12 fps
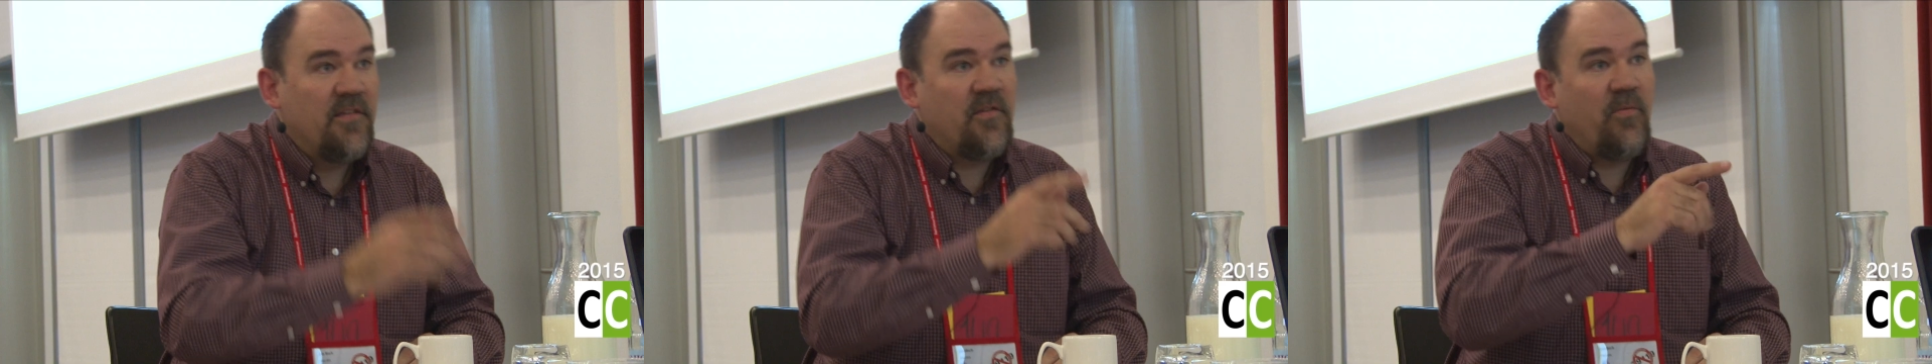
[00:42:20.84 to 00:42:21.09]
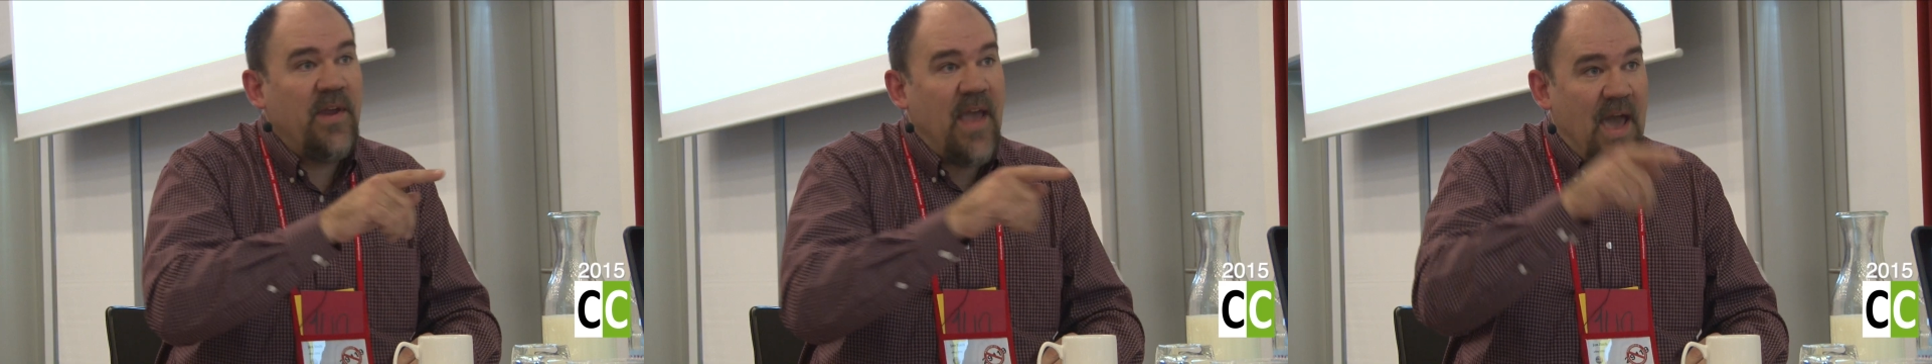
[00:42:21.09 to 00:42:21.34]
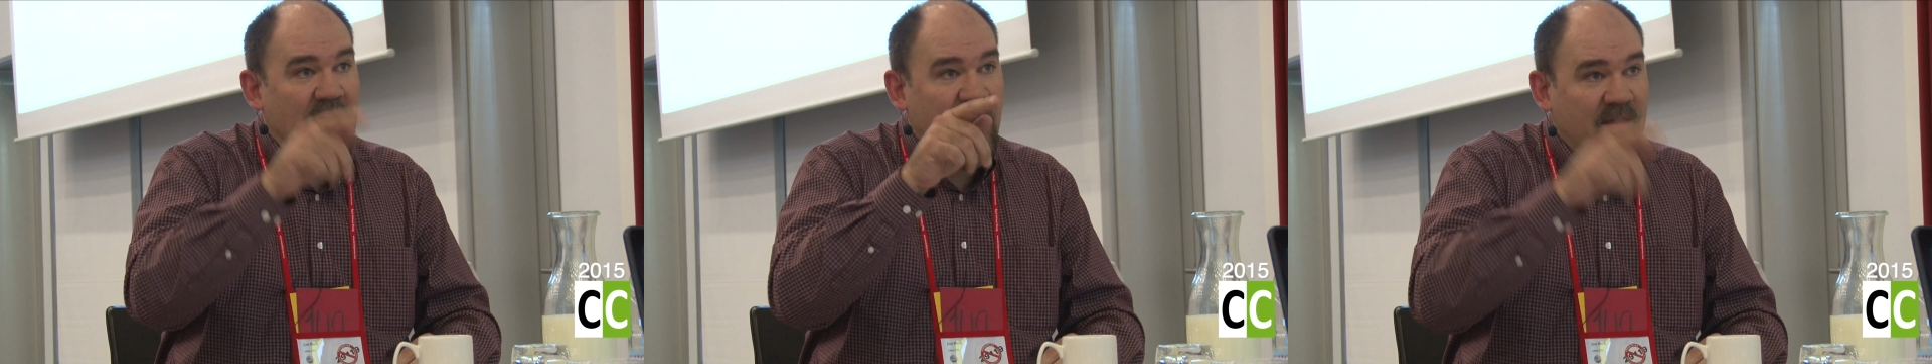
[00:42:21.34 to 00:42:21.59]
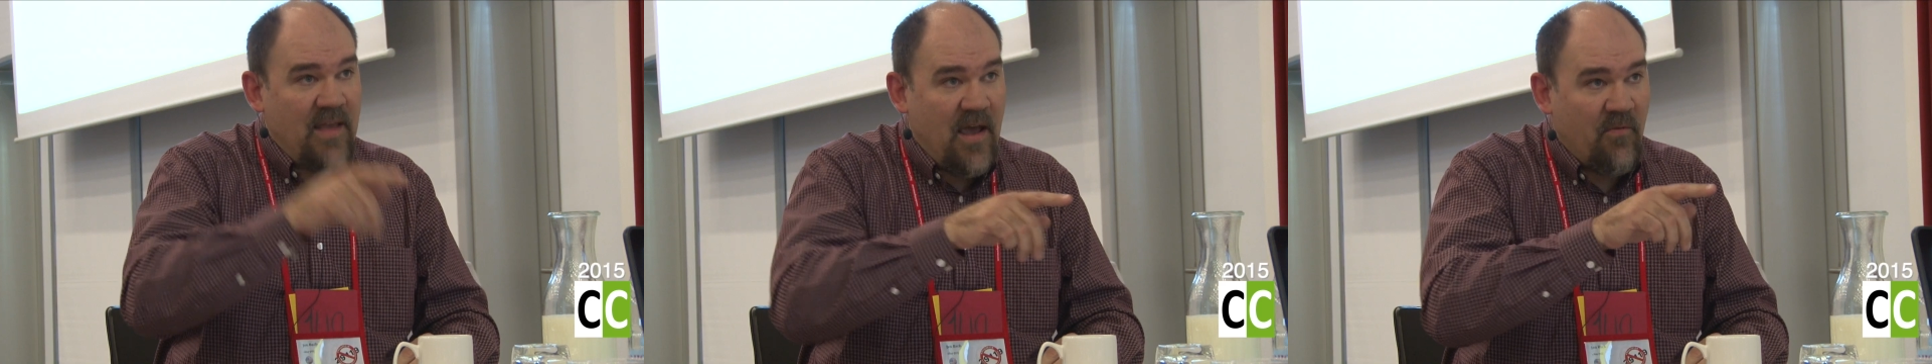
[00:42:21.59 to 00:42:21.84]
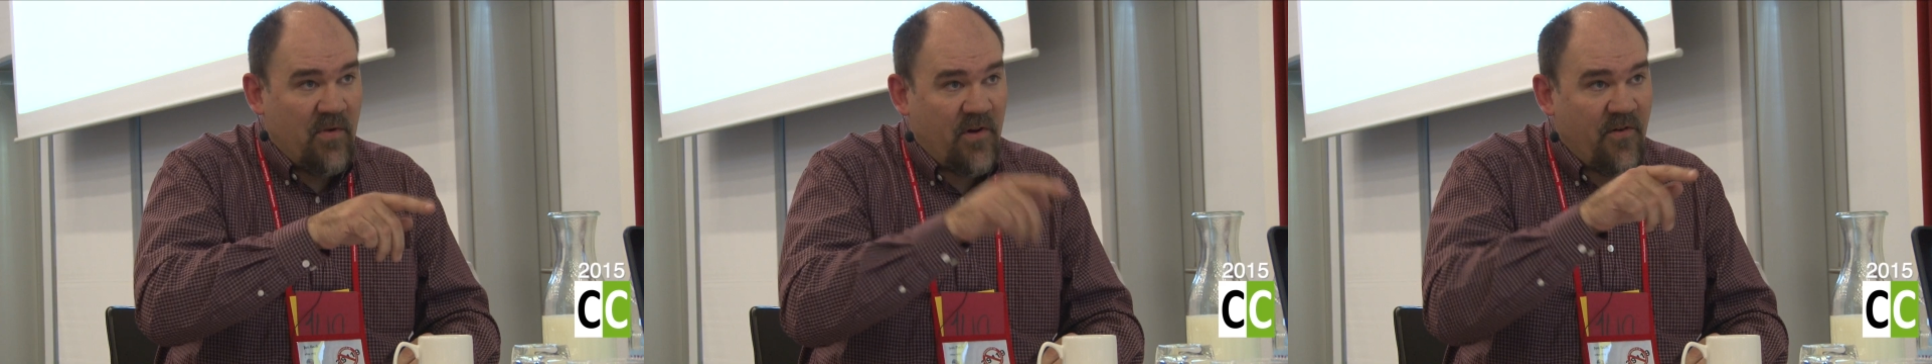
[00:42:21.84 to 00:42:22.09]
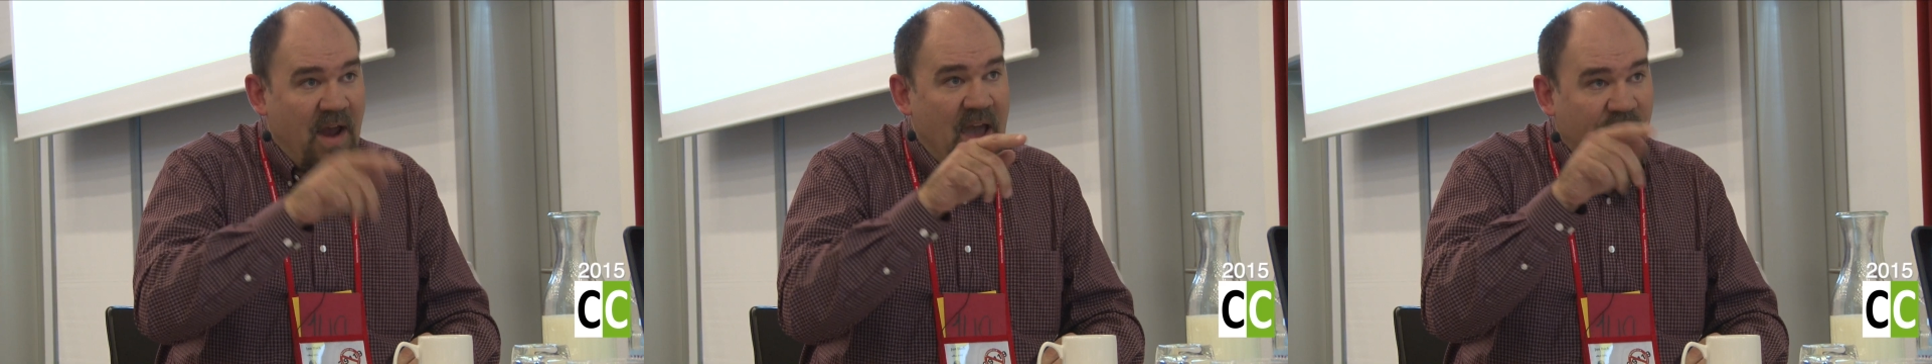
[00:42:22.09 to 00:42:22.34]
So we added that. We're
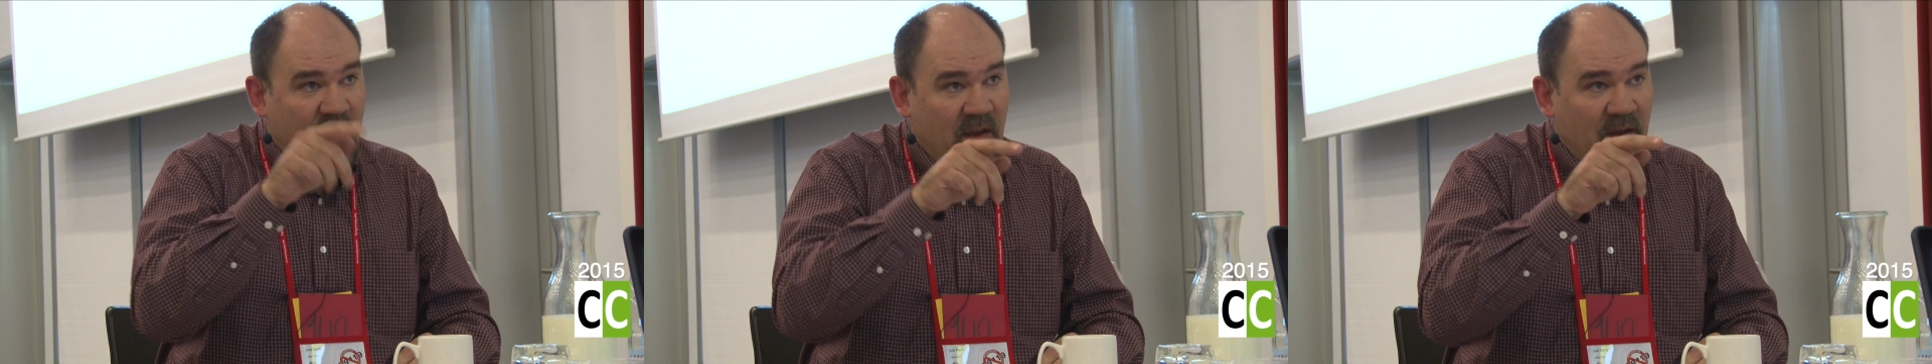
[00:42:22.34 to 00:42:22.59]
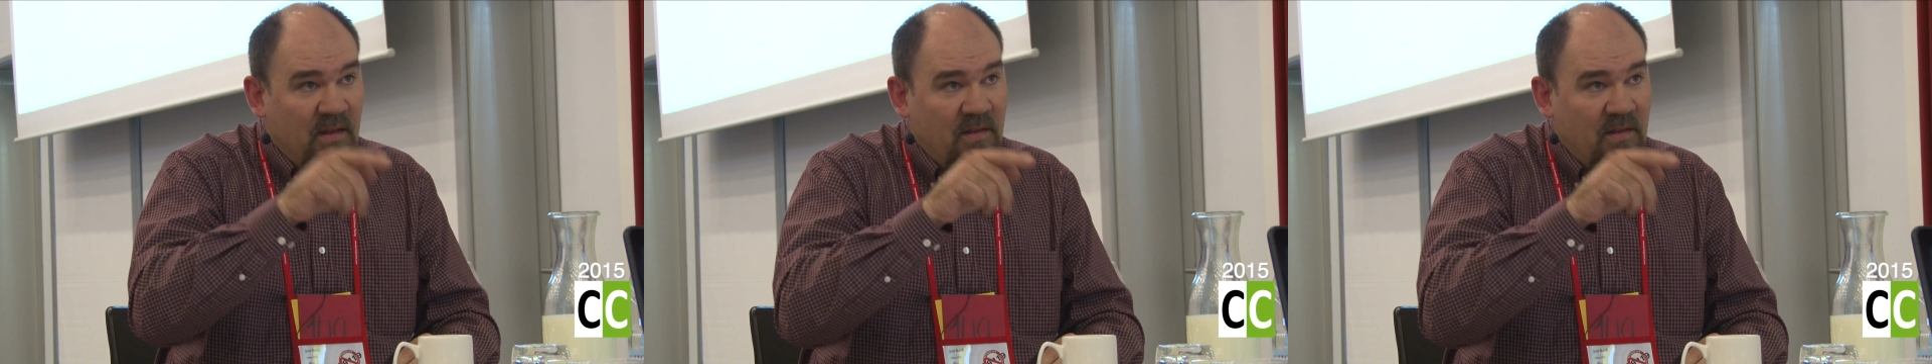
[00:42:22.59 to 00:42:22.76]
graphing